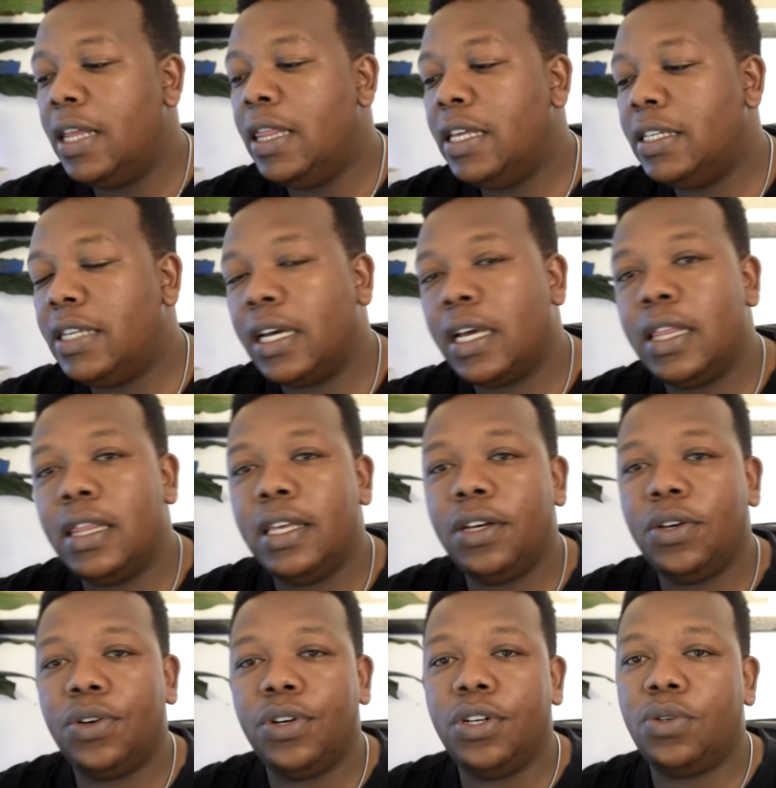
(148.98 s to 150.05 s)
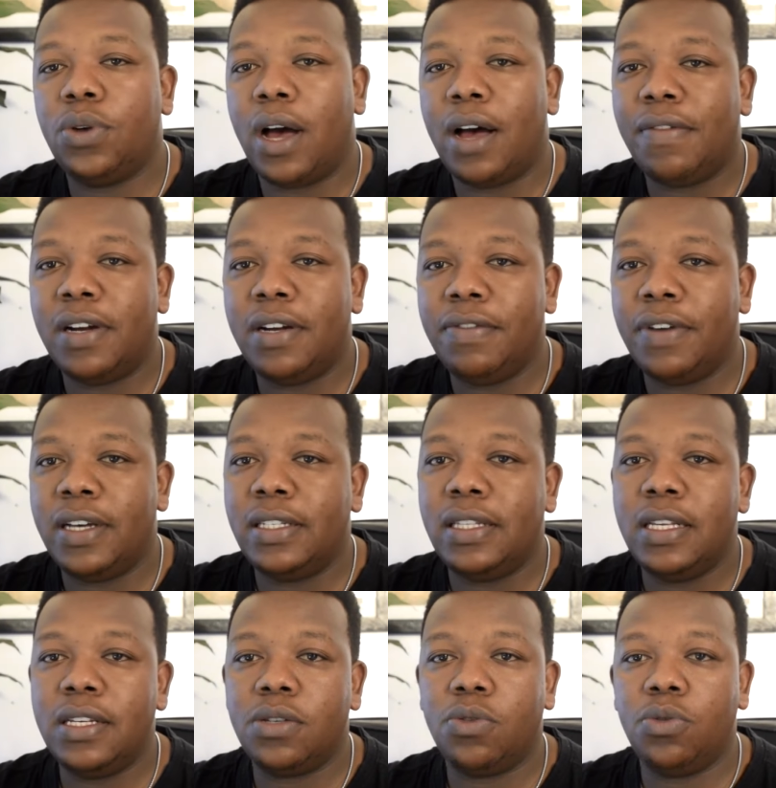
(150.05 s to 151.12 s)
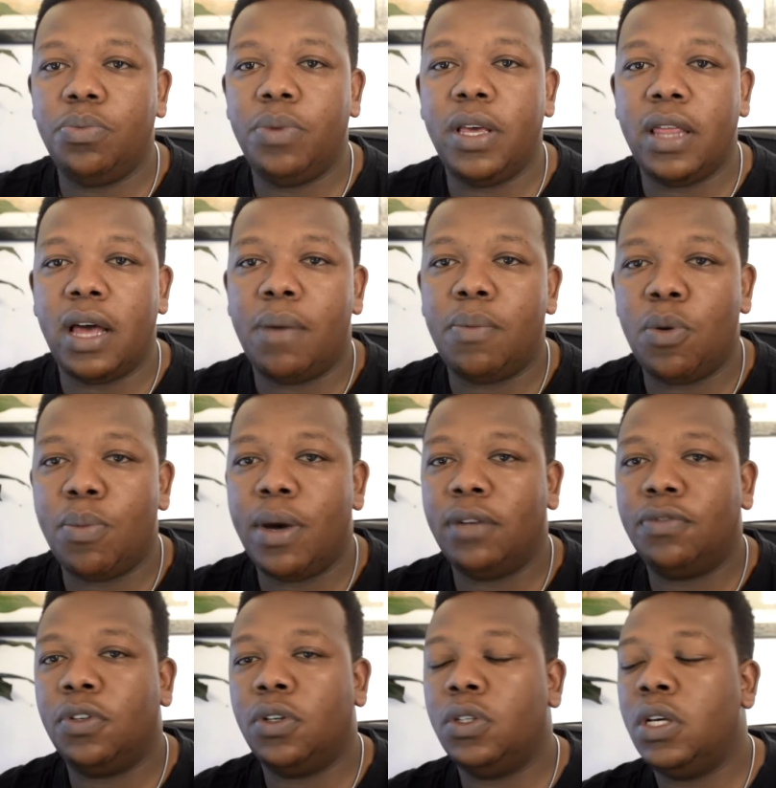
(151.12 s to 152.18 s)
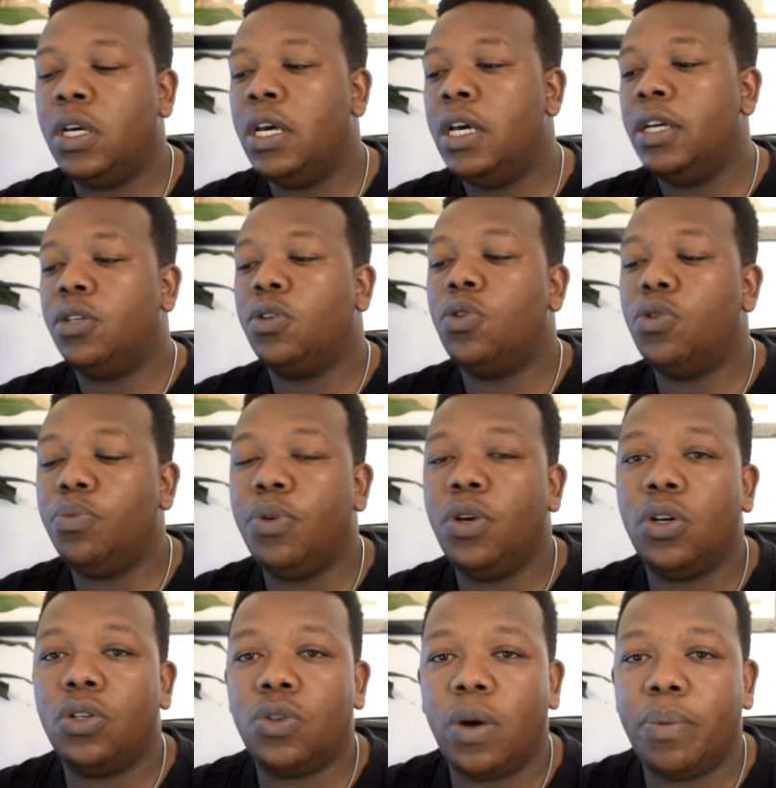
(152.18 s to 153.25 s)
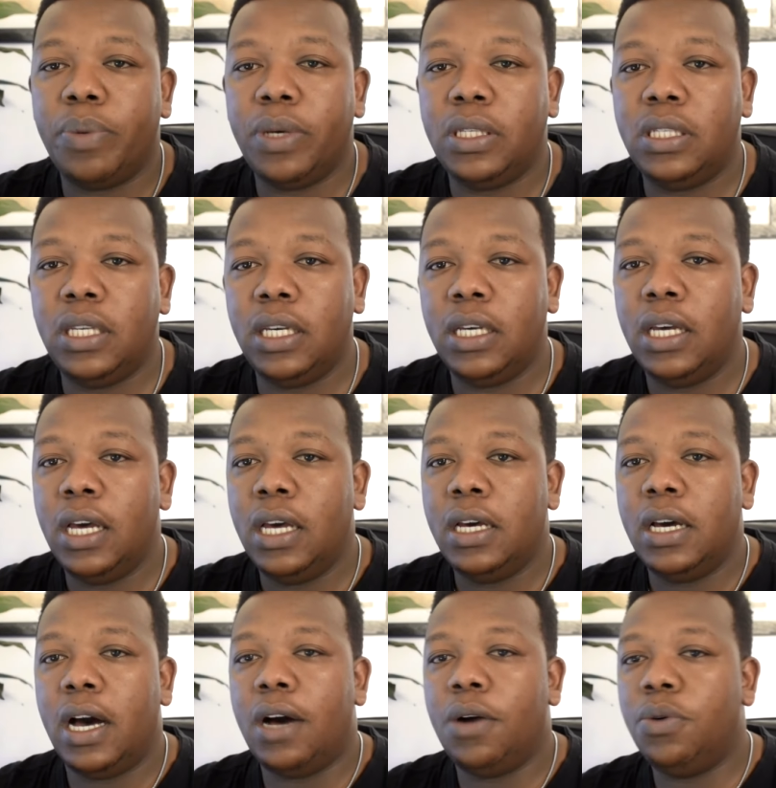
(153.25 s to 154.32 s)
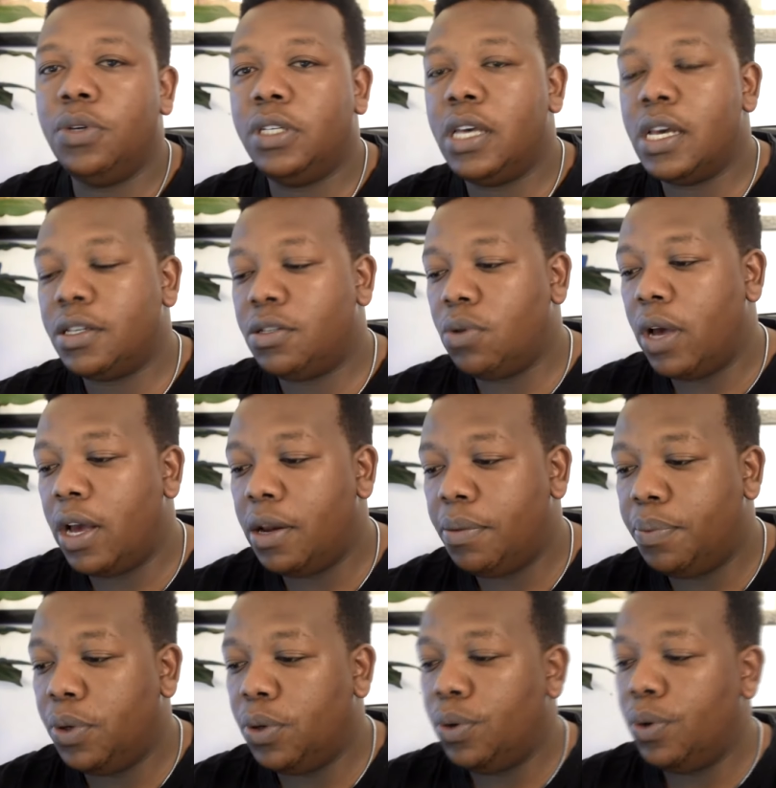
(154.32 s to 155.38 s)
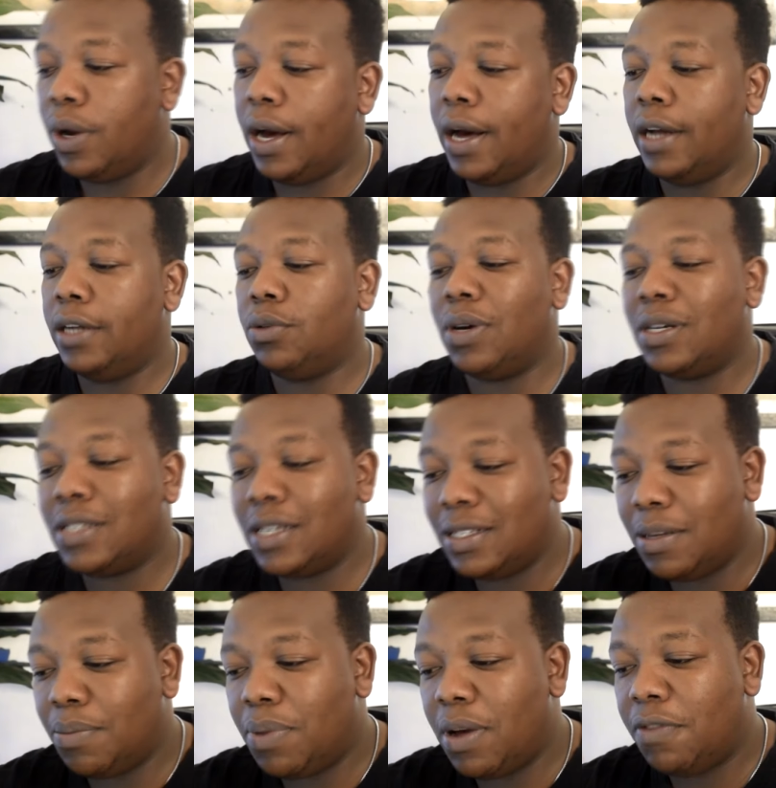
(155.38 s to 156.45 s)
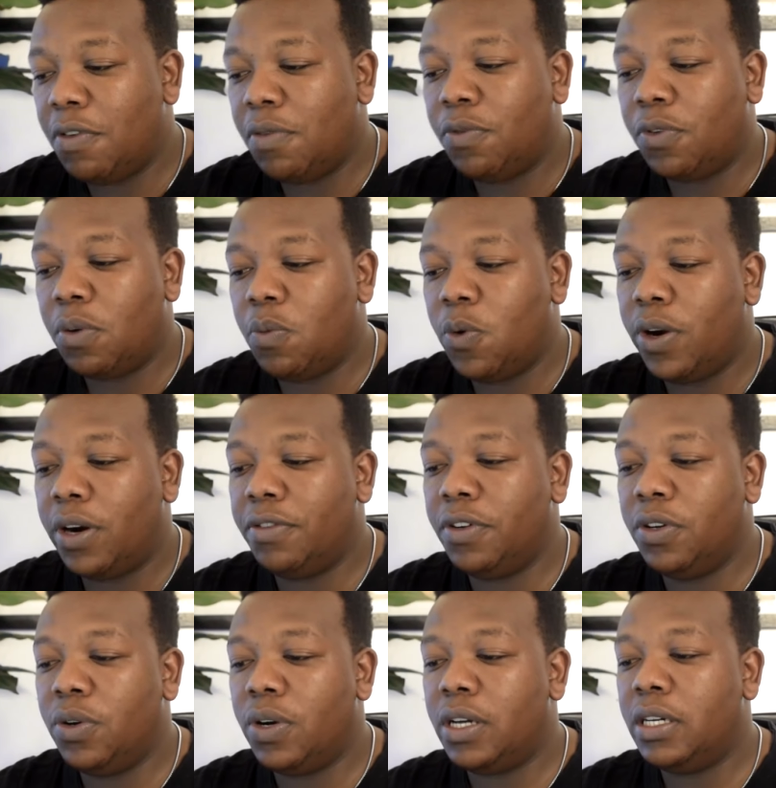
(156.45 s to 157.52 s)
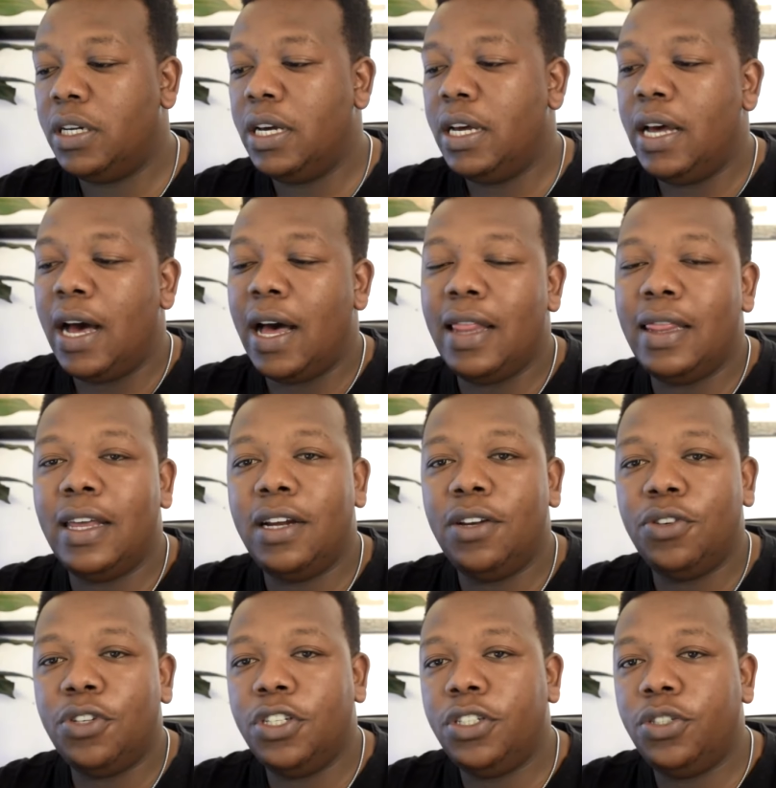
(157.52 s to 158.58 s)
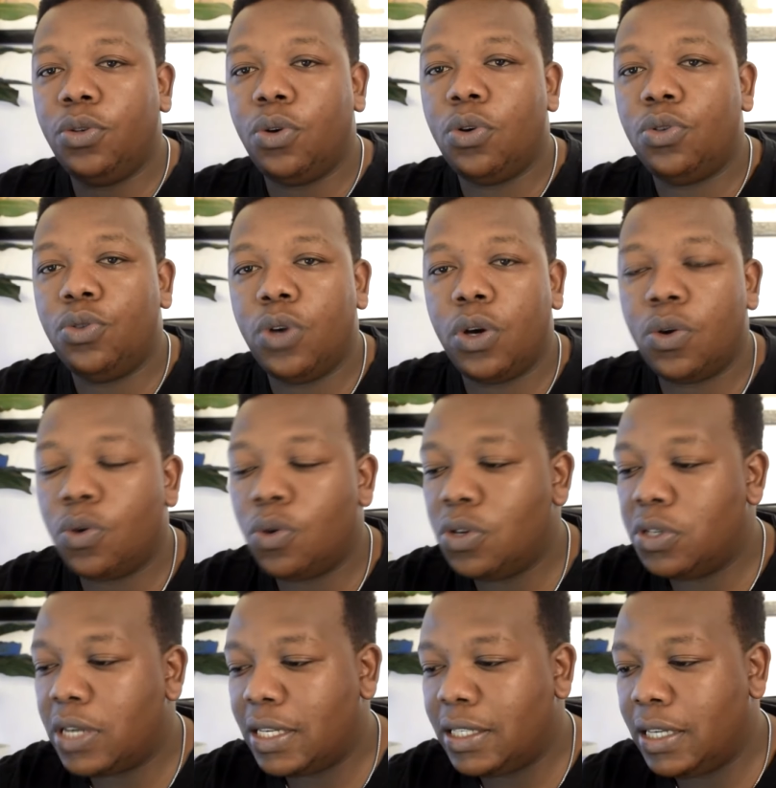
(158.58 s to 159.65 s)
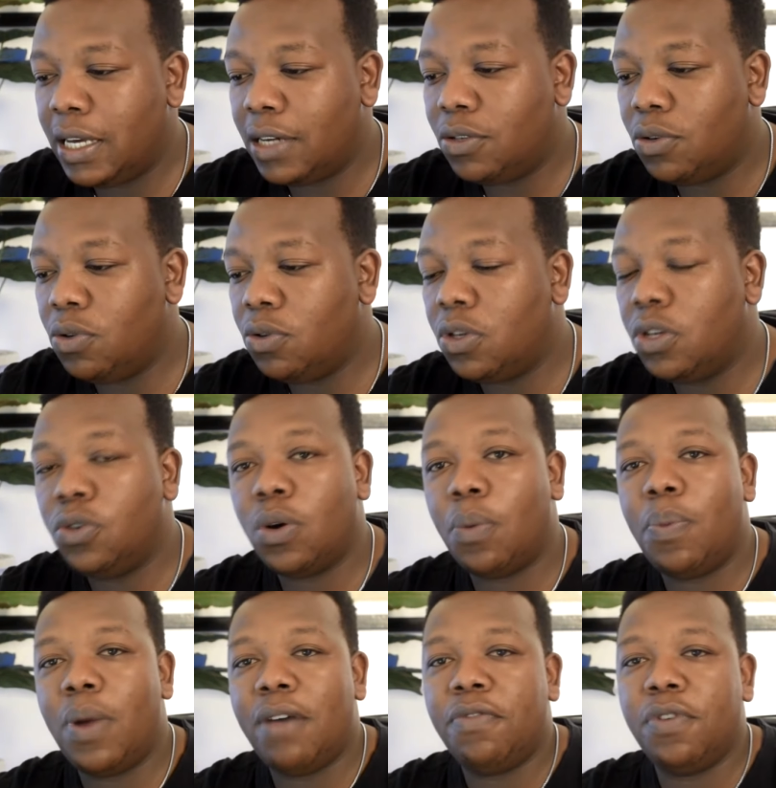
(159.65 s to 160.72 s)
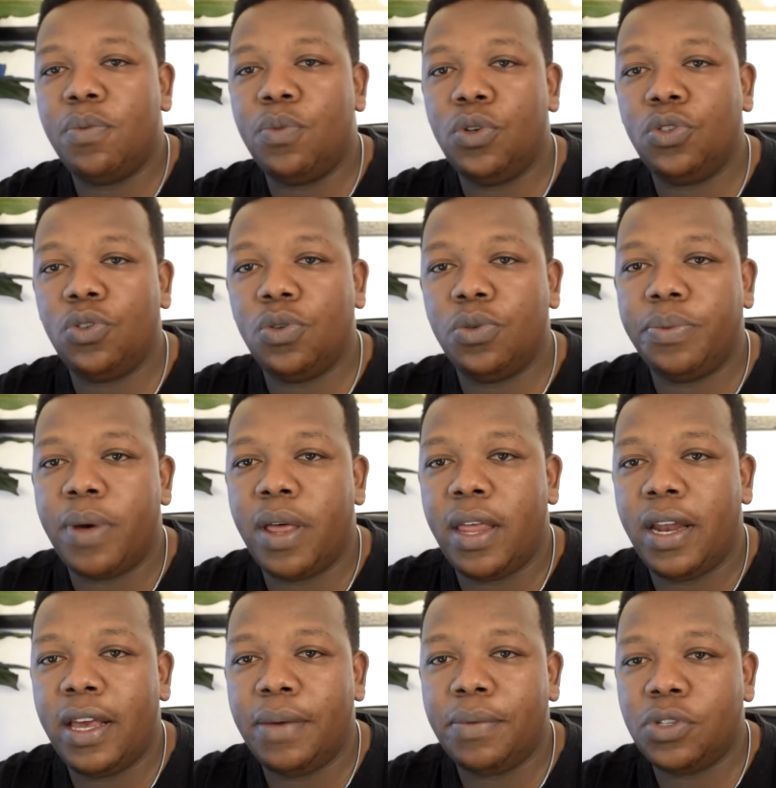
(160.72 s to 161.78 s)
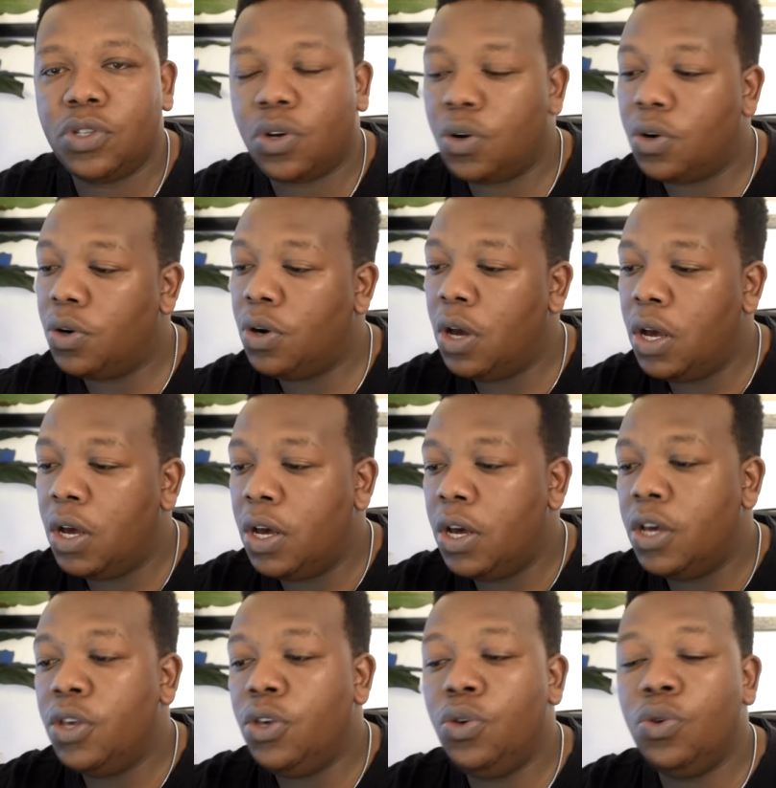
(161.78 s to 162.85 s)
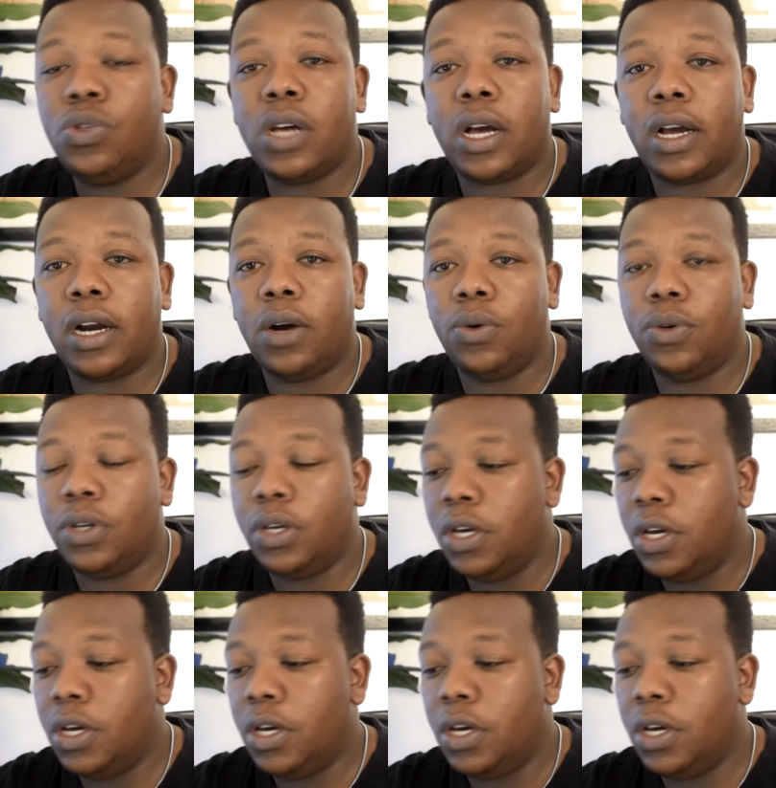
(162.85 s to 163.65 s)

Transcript: The second thing, you need to have a device. This could be either a mobile phone, it could be also a PC, which gets to help you to access the platform from wherever you are. And then you need to go to your Google search, get to look into a platform which goes by the name, it's called User Crowd.